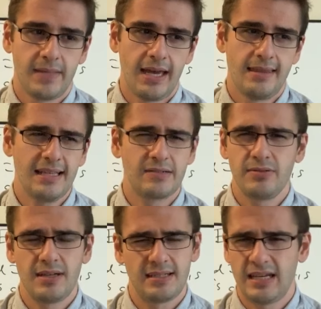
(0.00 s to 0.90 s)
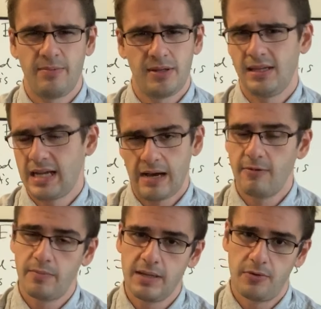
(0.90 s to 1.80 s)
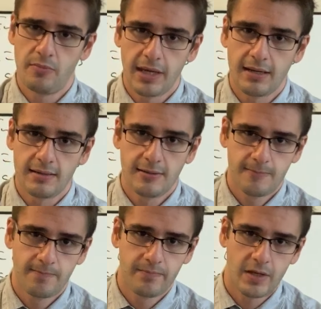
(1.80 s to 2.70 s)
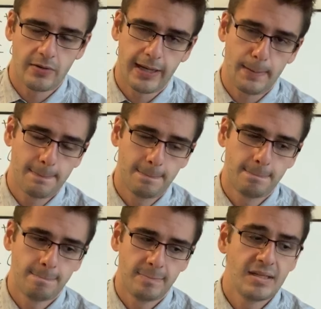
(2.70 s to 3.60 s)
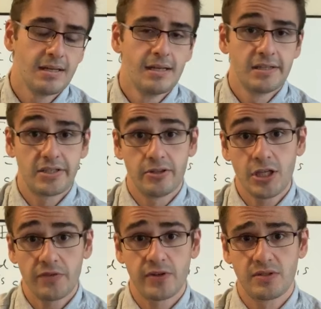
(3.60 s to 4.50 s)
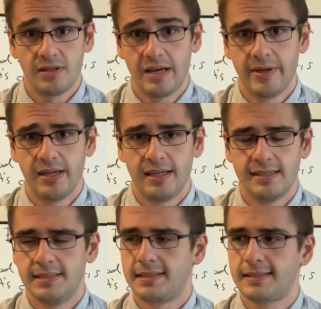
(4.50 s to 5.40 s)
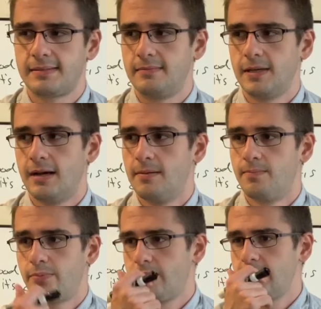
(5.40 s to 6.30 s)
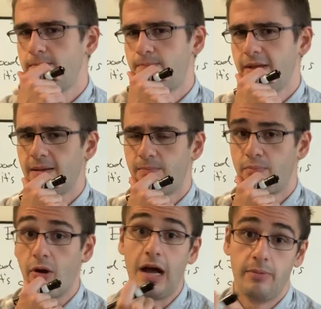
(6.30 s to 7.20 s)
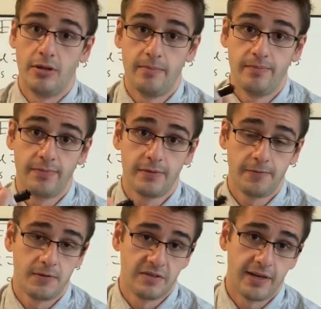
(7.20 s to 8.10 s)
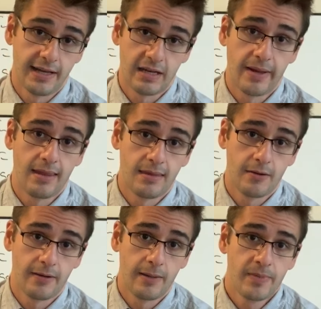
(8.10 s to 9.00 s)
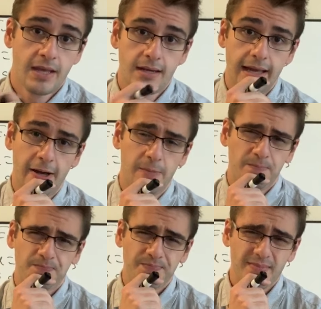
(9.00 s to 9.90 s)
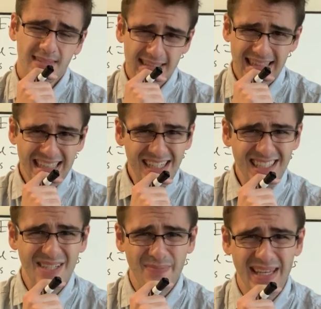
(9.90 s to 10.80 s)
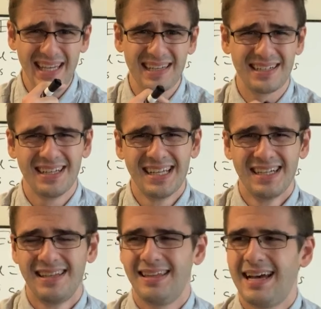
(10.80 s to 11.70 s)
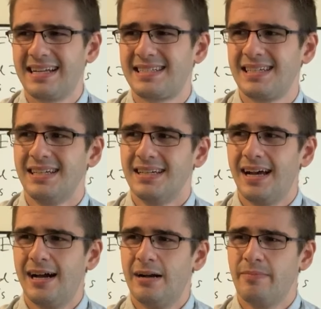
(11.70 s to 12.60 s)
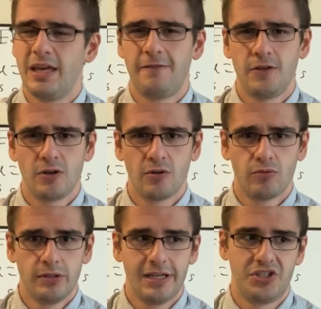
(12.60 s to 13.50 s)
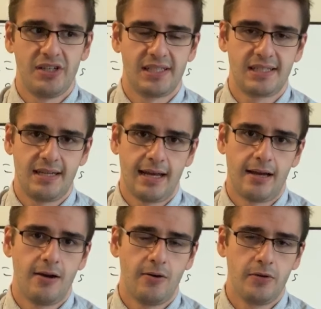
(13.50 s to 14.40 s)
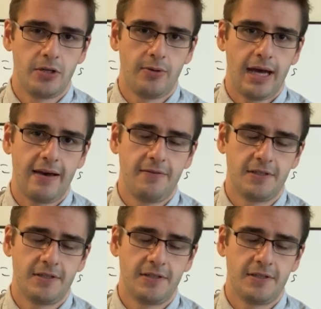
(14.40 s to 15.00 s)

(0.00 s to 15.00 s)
And that's really typically not what people mean. Okay. So the Euthyphro dilemma is a pretty big problem for divine command theory. Now, that doesn't mean that if you're religious now, you have